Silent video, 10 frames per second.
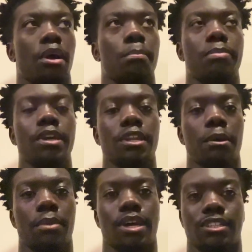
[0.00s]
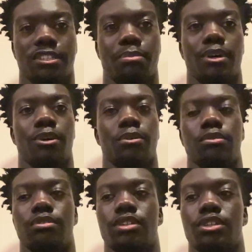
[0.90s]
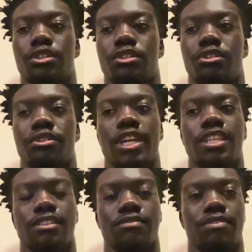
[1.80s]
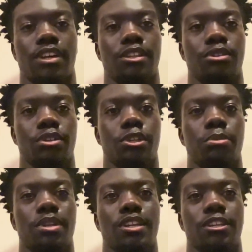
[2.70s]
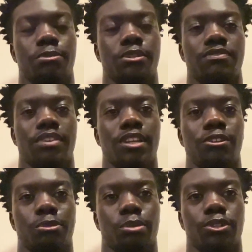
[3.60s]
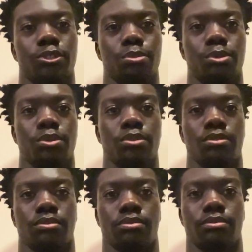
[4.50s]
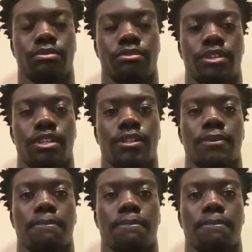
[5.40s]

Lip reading: being a man is about creating value, accumulating as much value as possible, right?